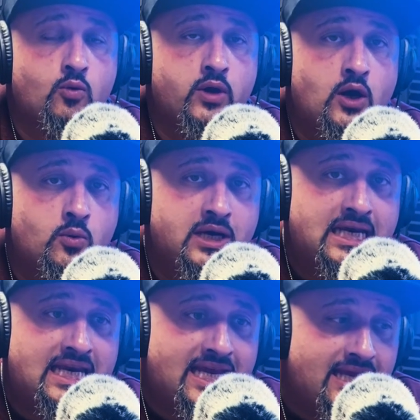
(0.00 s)
we don't
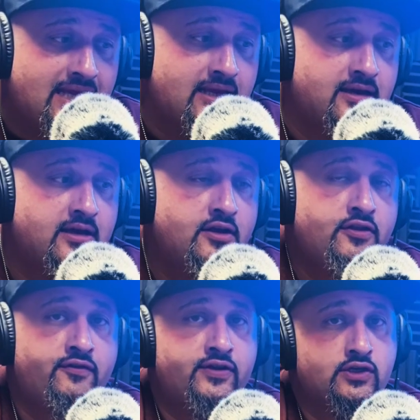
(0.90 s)
need
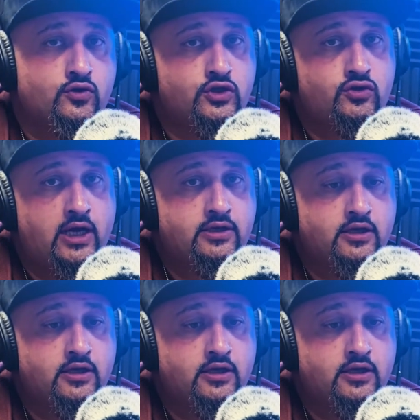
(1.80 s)
the physical strength